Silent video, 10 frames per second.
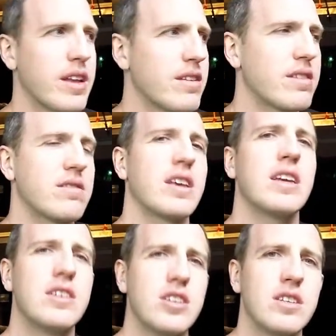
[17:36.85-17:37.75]
It does the
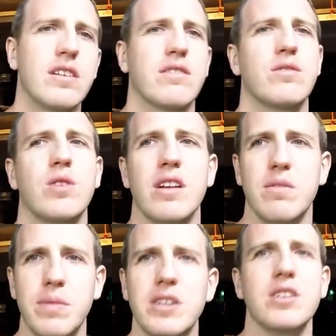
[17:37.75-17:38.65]
engine, does the
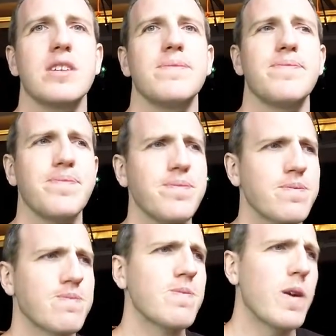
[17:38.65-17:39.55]
transmission.
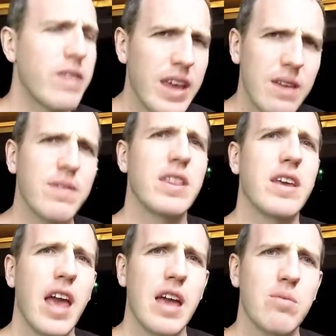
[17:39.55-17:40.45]
They give you the
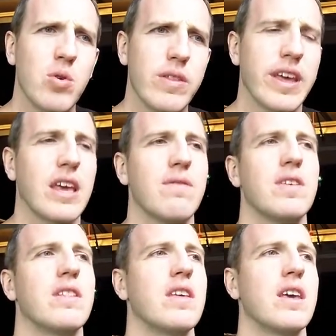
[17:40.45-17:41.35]
cable. They give
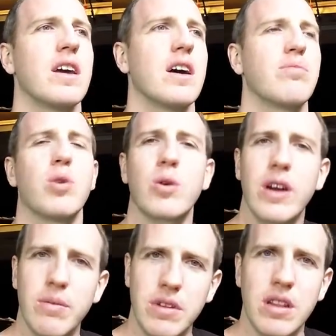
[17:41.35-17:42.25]
you the
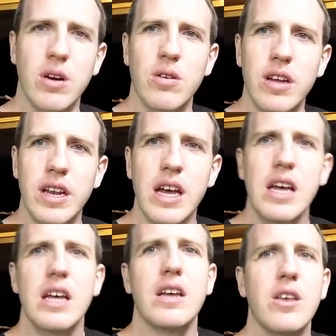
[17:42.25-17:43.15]
program to load it.
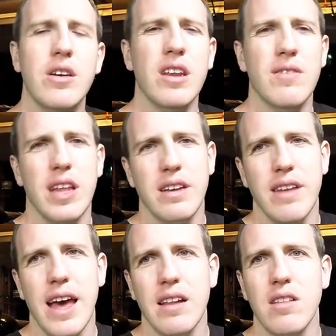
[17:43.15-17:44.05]
You can even
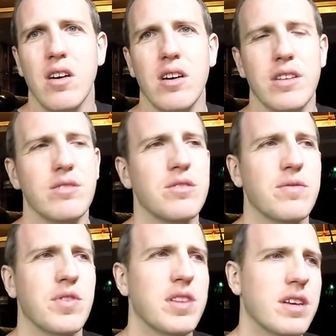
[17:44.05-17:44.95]
data log and do
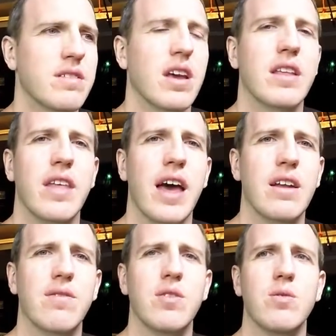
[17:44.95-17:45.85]
different things like that
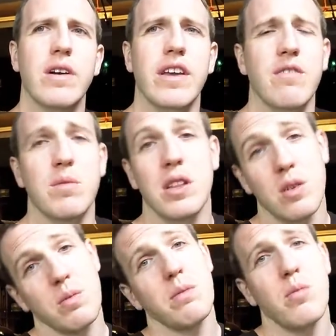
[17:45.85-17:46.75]
if you give them a
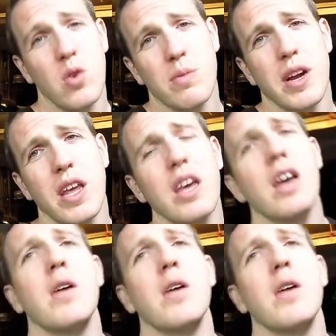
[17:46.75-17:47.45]
little bit more money.